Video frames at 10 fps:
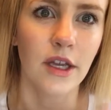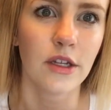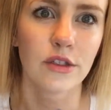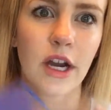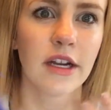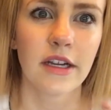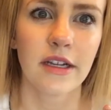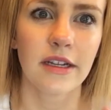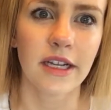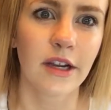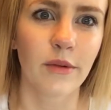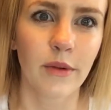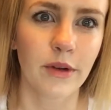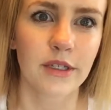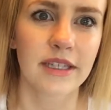trying to hear
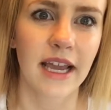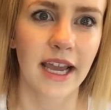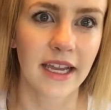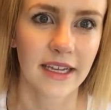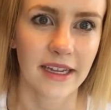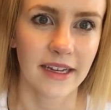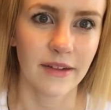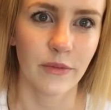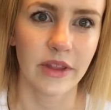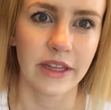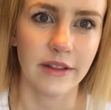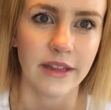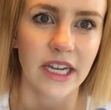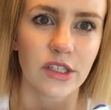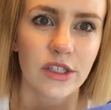what we're saying, and
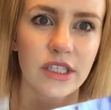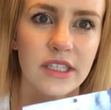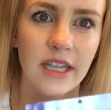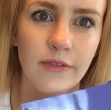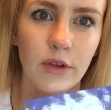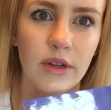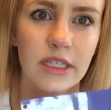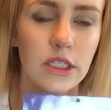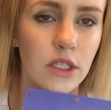they should just stay focused.